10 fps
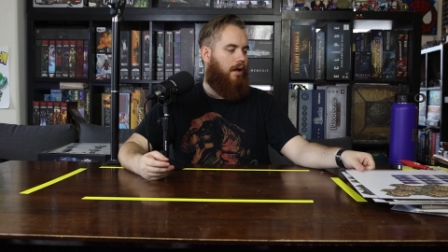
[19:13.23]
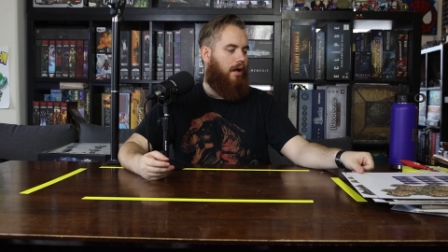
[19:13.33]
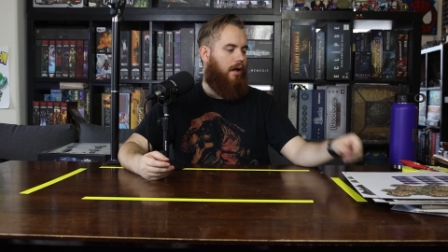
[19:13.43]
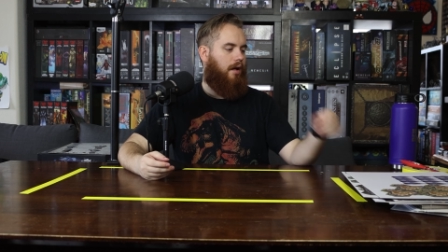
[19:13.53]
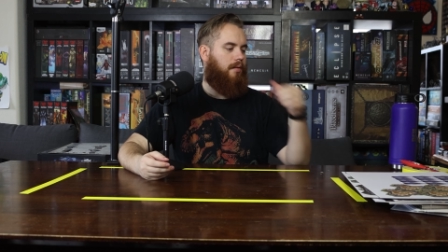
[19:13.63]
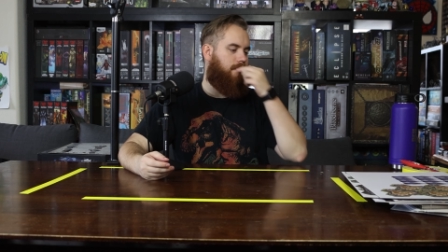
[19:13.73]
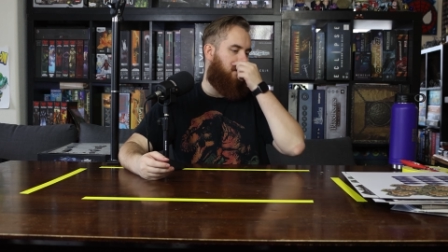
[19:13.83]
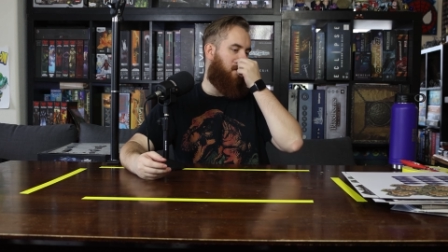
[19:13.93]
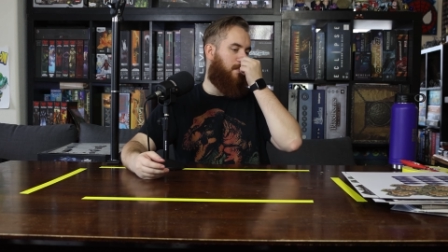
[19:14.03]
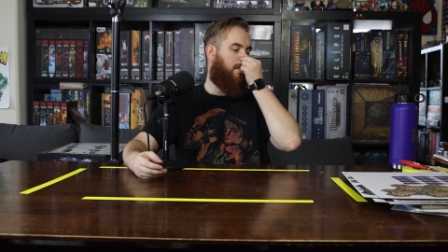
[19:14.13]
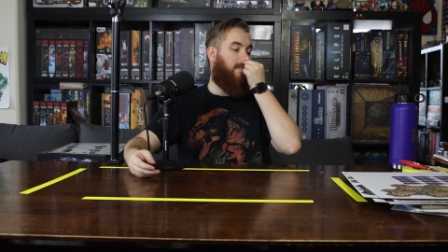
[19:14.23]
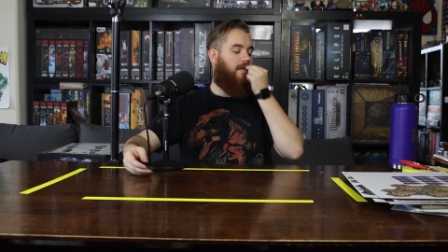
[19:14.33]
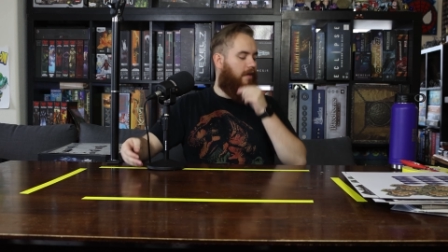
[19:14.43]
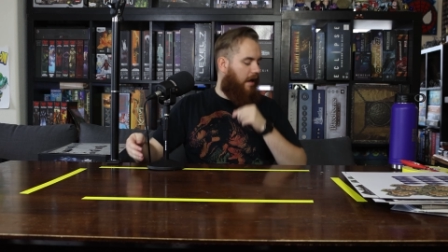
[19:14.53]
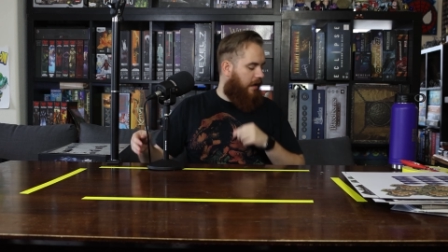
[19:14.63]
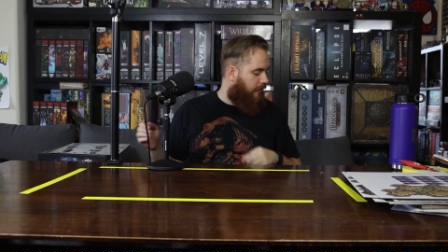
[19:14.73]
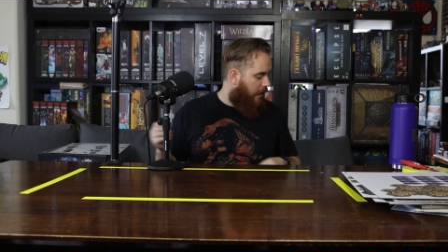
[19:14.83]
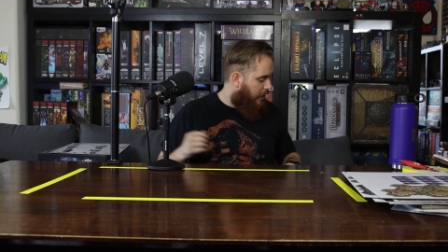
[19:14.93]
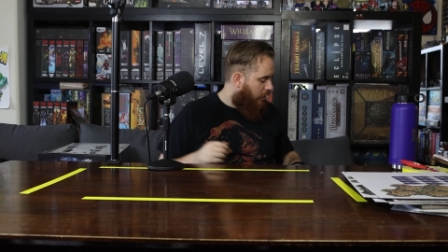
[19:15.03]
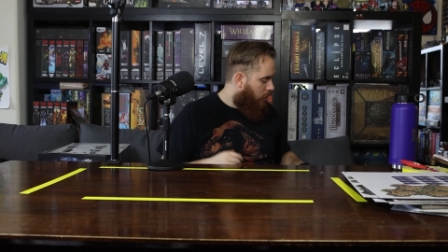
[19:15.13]
Um, Very,
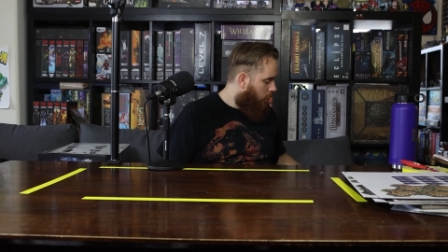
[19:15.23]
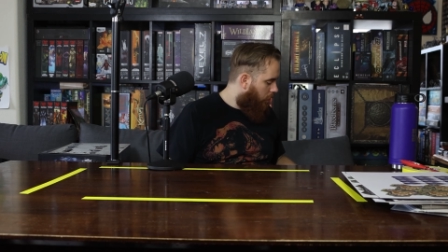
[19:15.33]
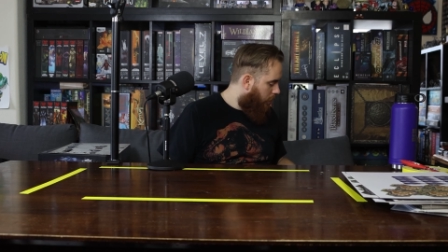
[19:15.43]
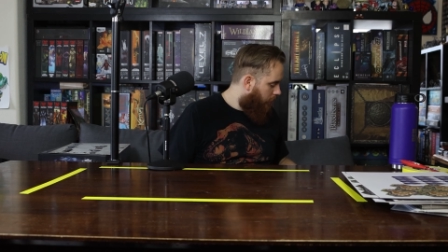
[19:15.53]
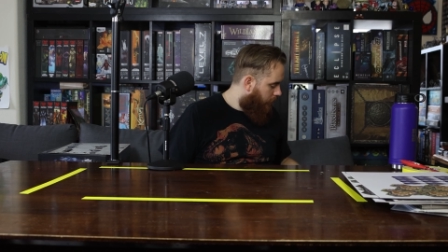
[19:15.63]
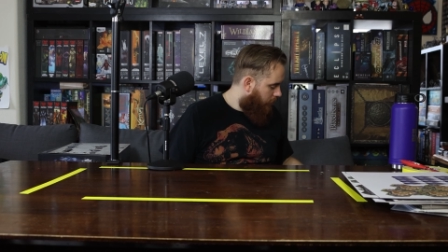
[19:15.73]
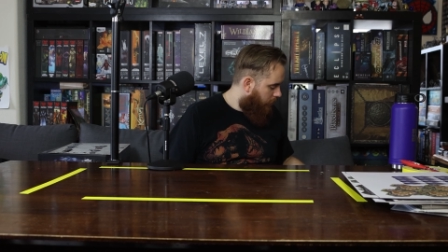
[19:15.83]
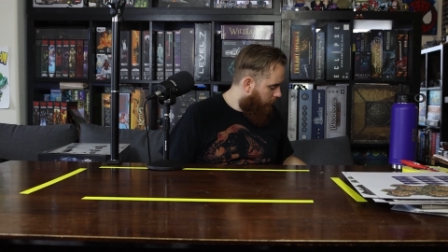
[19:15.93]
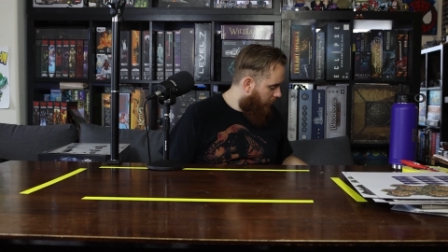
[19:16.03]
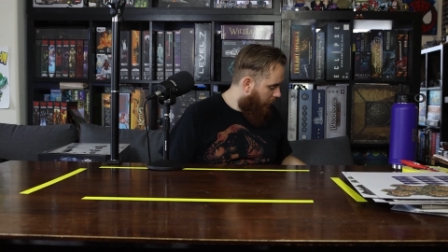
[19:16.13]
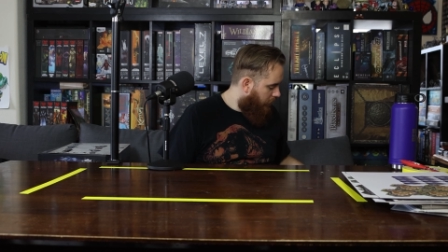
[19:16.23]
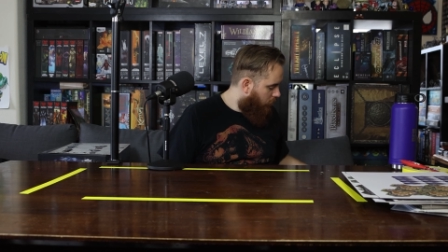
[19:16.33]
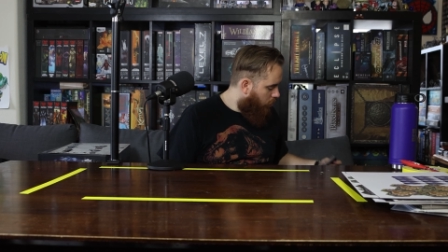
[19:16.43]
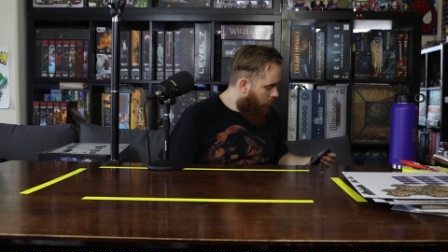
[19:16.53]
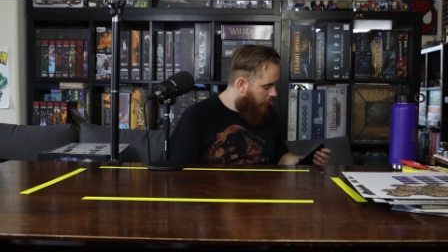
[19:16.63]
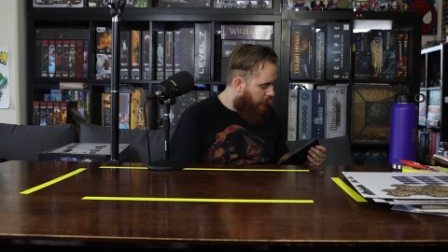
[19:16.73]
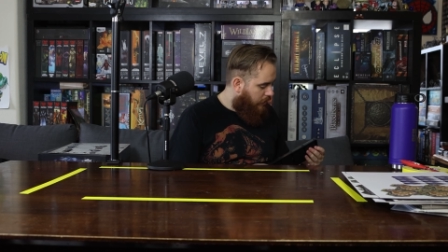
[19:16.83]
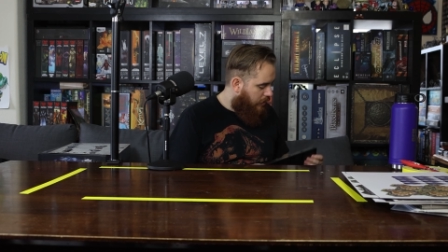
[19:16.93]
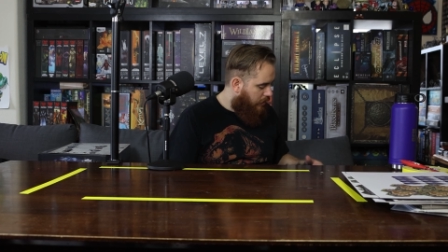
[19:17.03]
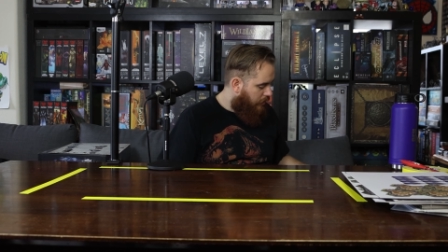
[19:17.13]
very cool. Very cool
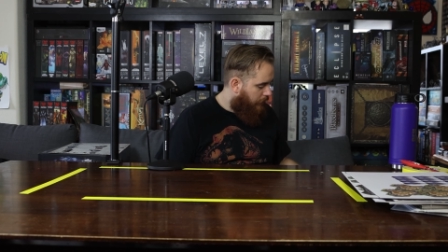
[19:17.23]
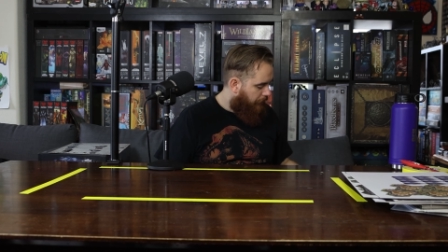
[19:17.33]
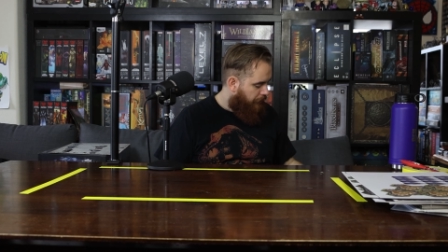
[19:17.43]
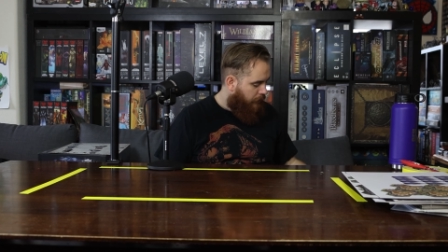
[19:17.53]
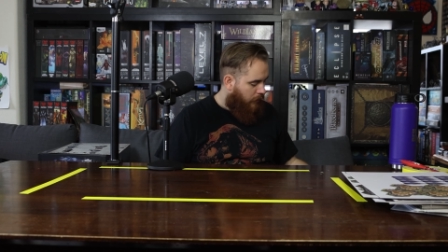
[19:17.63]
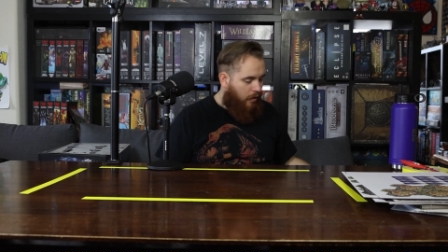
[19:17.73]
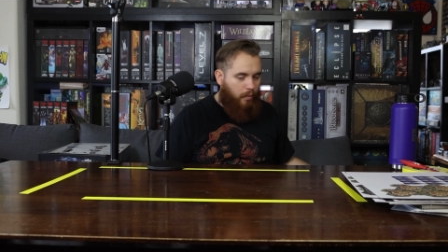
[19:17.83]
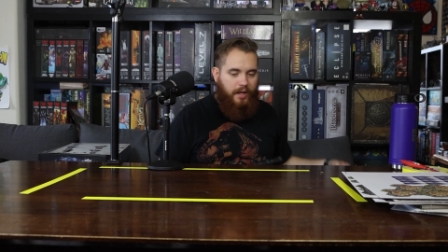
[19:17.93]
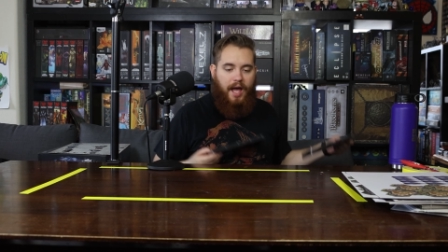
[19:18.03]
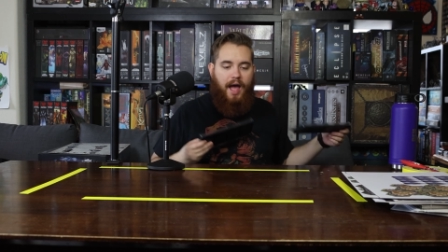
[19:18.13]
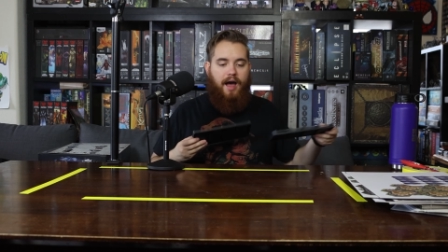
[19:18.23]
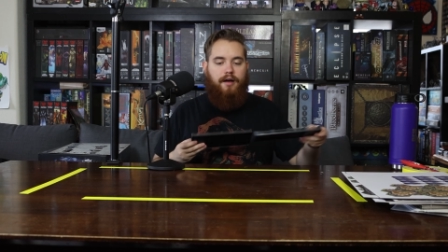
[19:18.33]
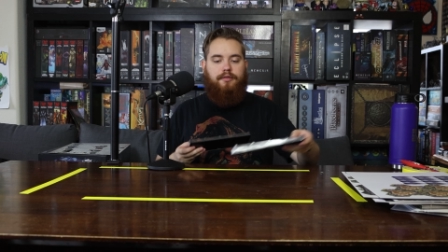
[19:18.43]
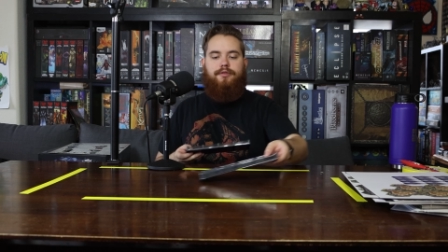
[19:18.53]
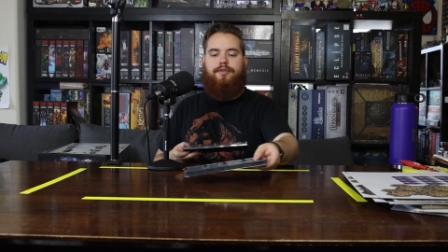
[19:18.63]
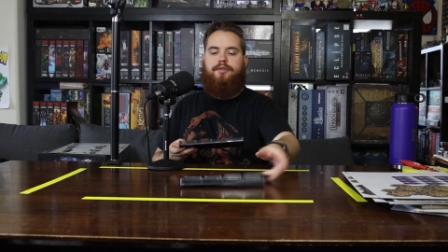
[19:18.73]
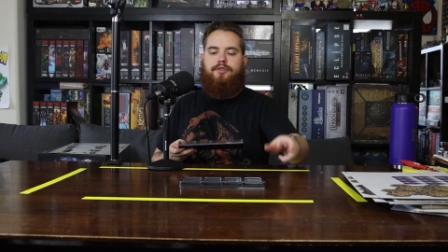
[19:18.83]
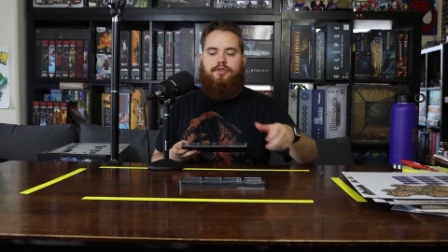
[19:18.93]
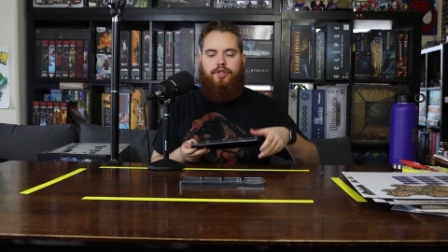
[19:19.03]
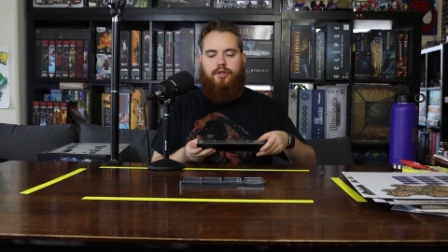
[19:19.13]
indeed. We have
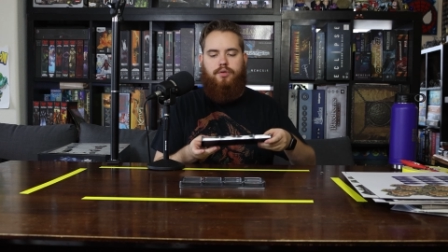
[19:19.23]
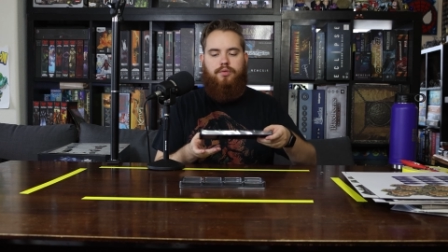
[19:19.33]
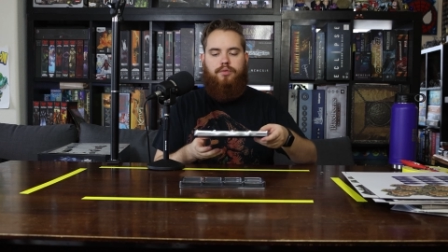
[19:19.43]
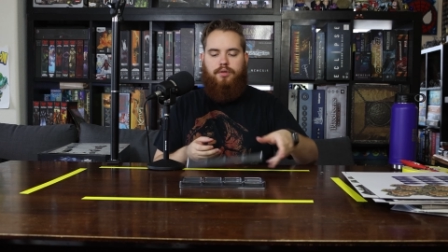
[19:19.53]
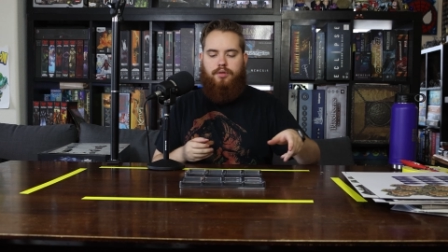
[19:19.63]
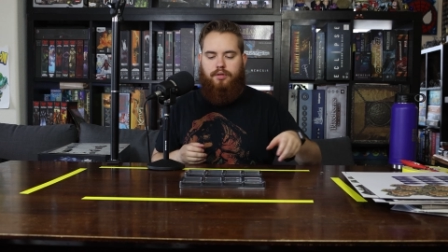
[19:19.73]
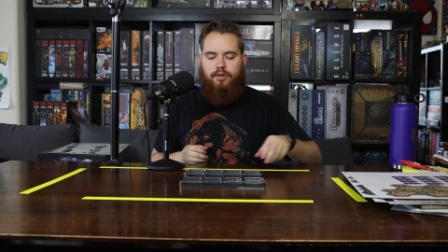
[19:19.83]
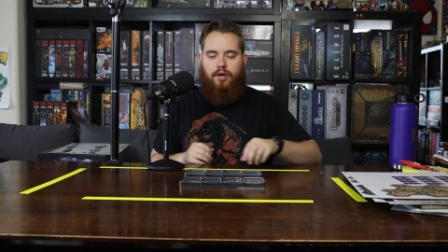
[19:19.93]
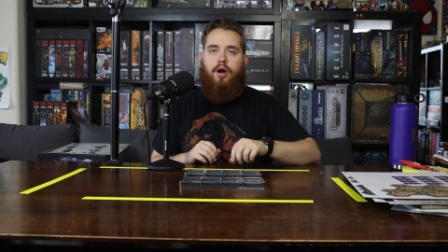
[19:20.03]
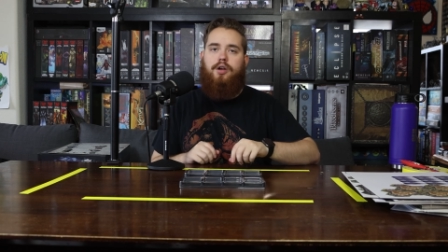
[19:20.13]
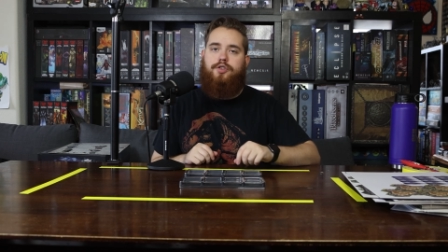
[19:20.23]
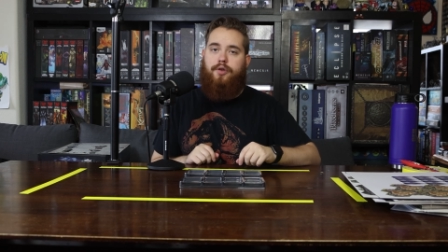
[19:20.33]
two card